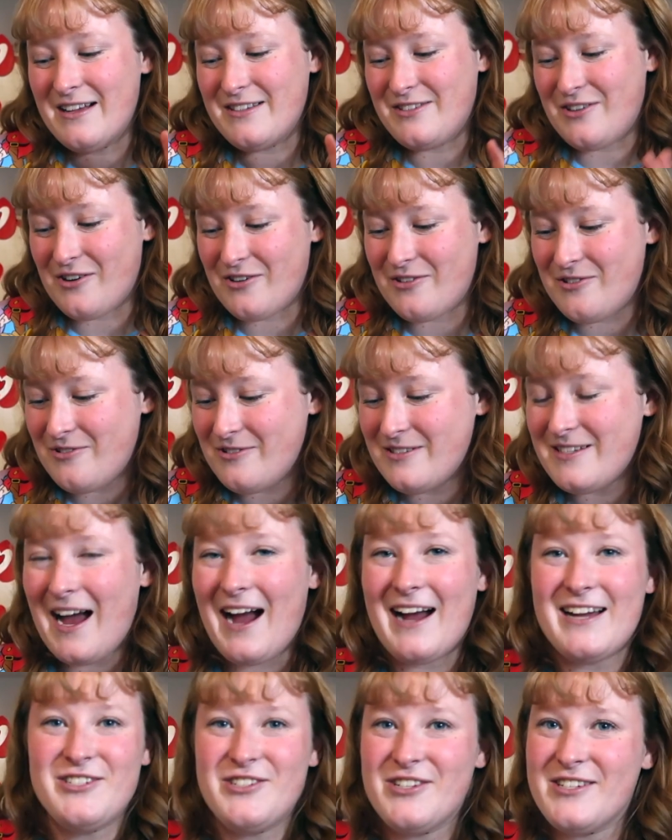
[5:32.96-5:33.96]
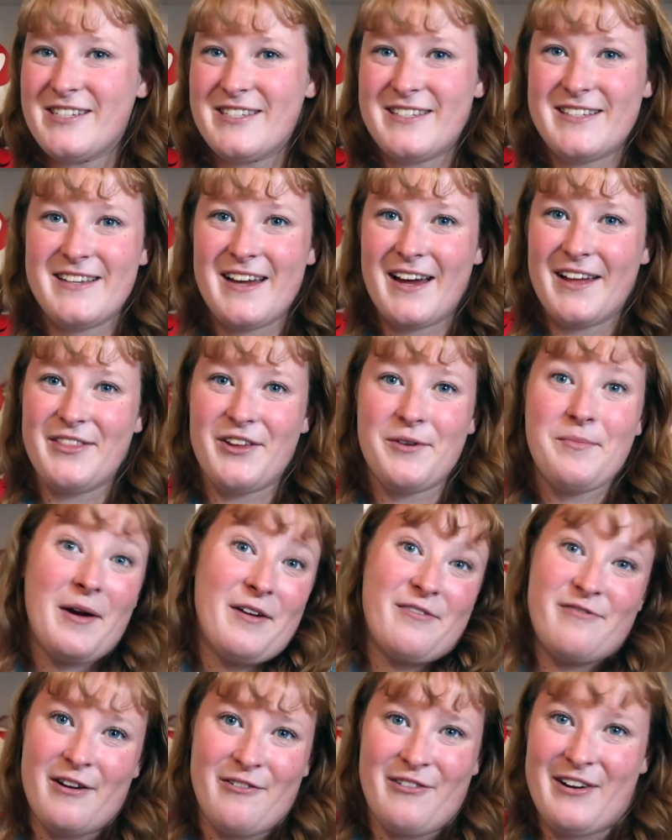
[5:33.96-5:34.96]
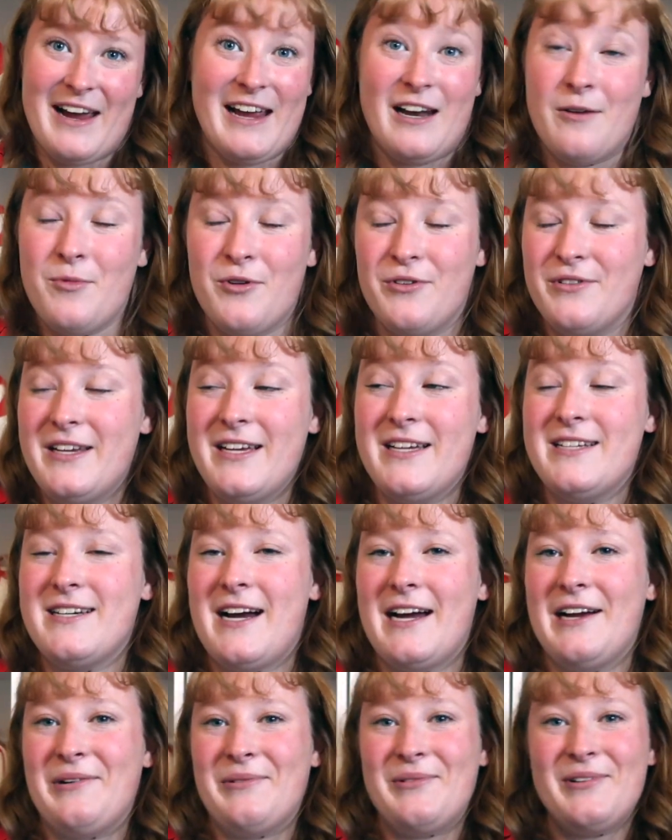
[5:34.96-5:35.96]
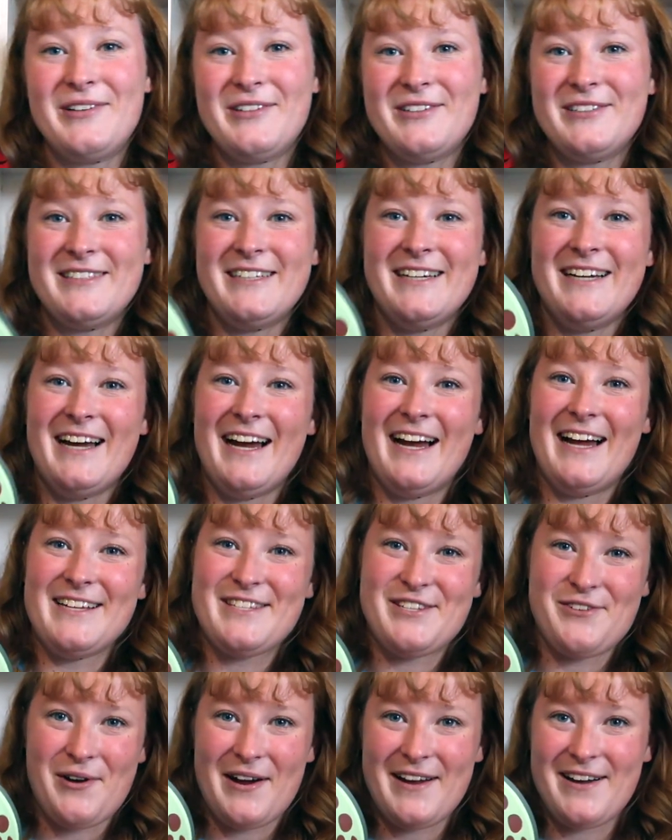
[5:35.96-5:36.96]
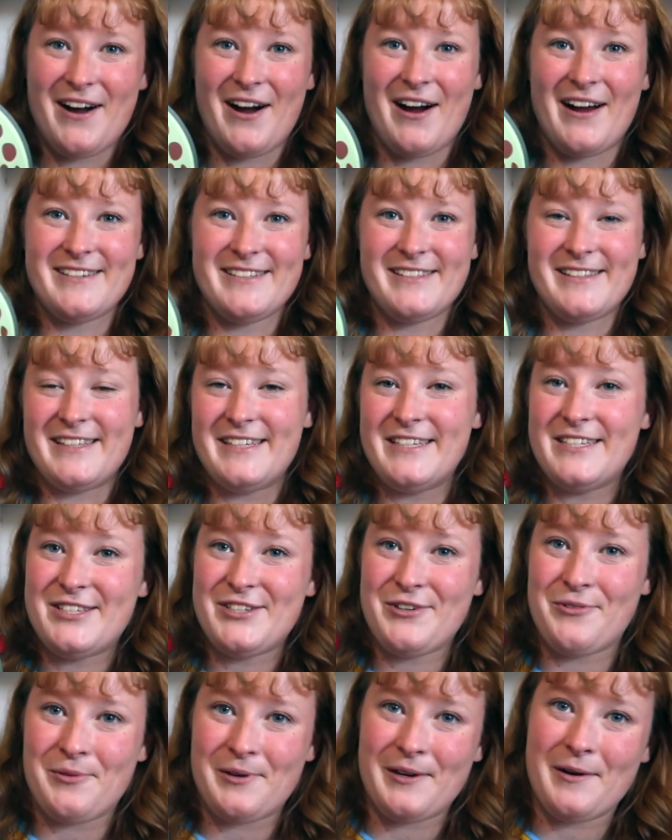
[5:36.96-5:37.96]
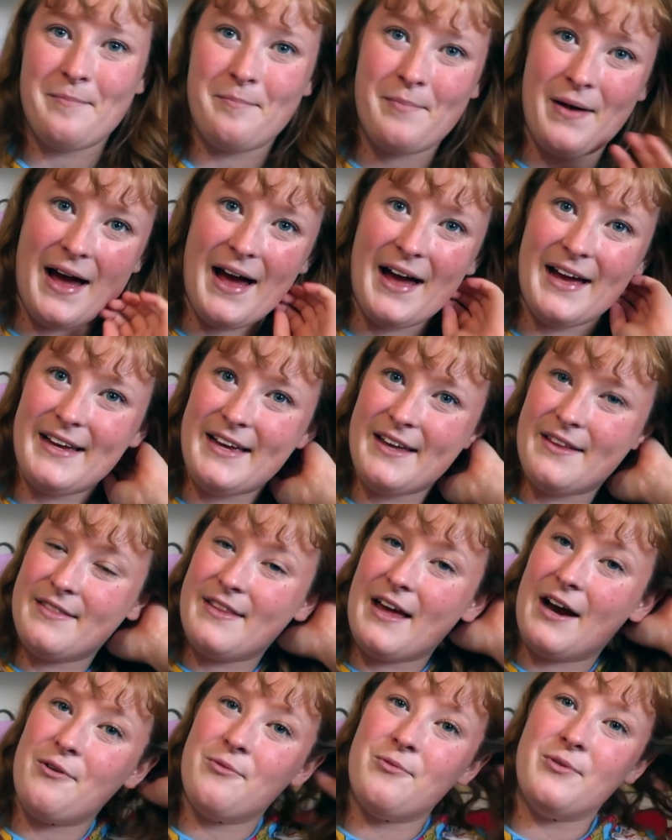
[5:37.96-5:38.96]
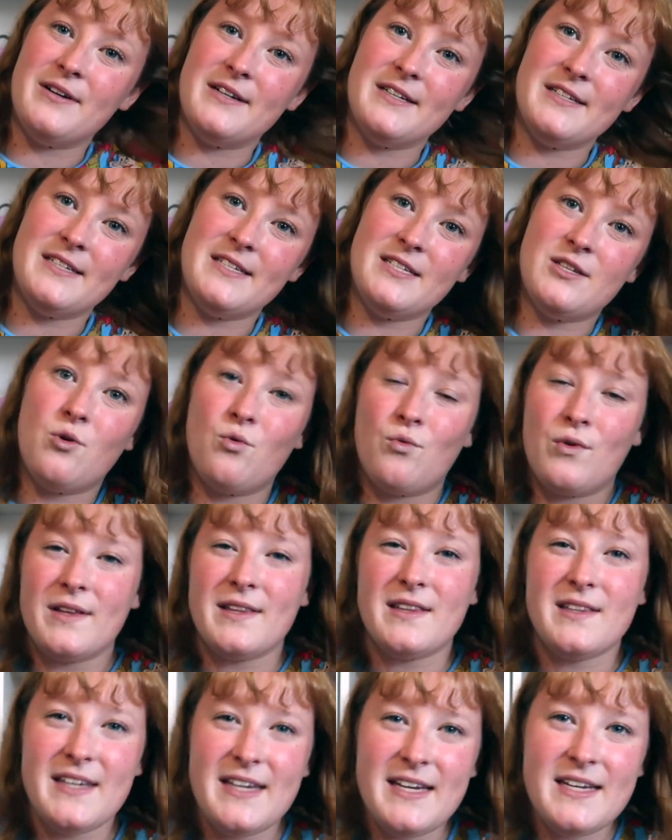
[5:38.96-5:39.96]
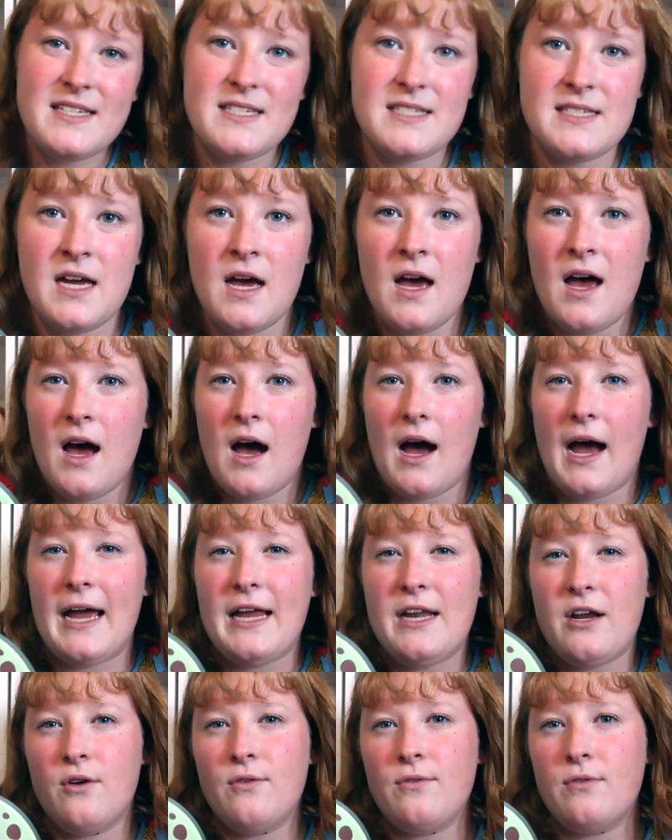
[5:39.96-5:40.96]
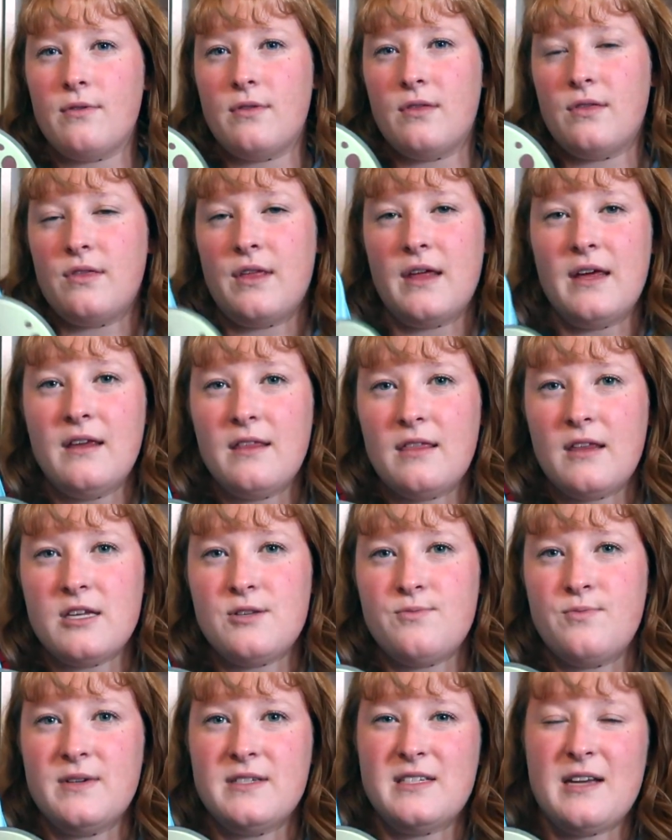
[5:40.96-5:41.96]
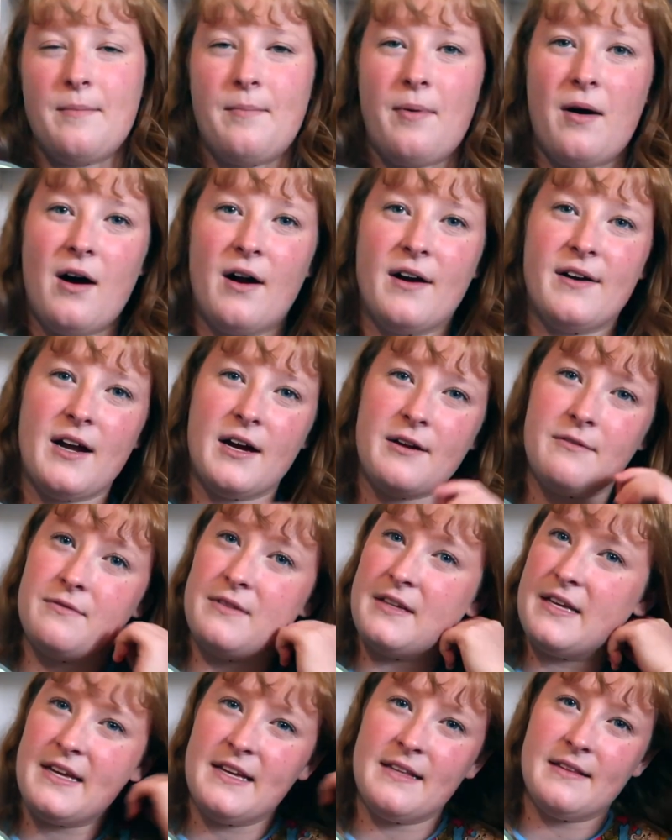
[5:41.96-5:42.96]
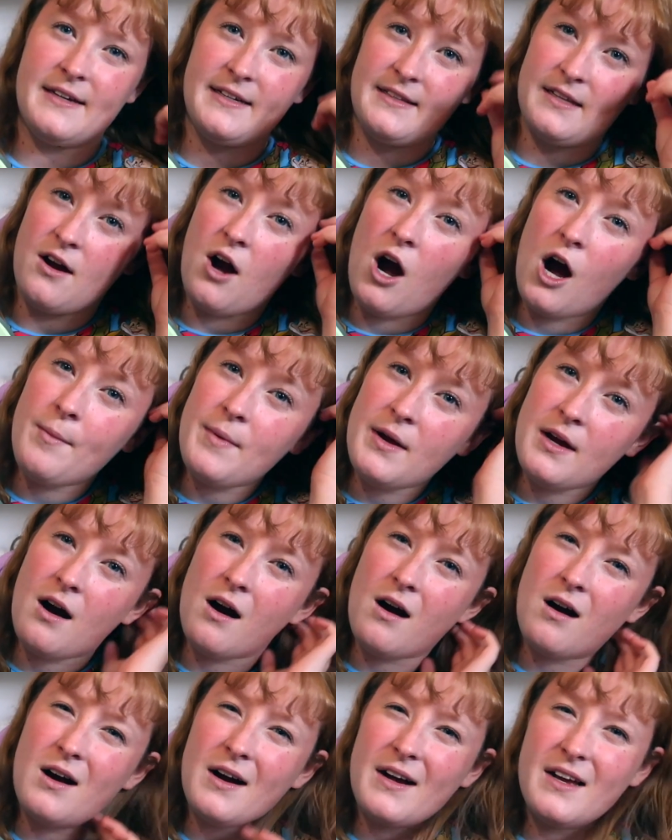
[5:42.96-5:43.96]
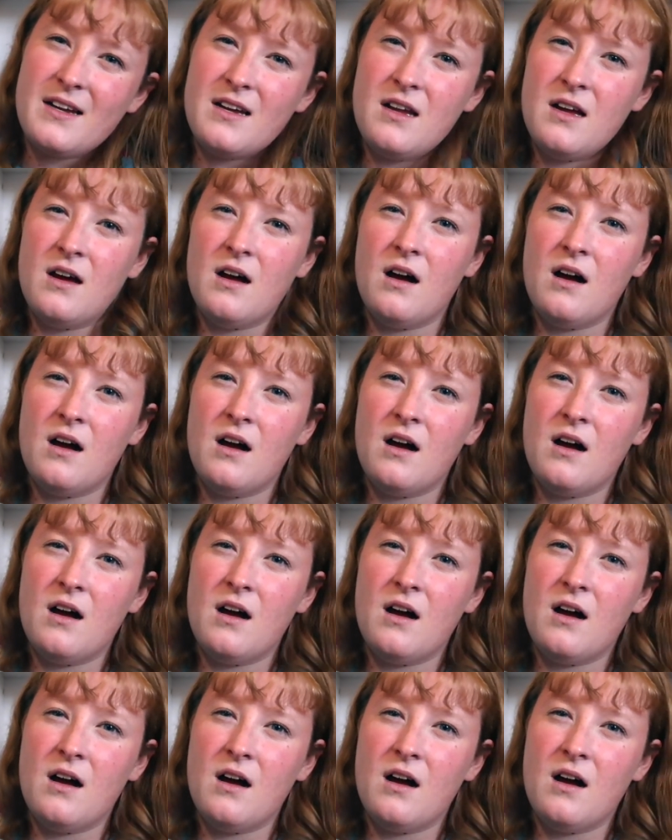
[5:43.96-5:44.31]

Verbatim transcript: Turtles, I just, they're my favorite animal in the entire world. So I got the Squirt bag that was released. I don't think this was a part of the, like the Comic-Con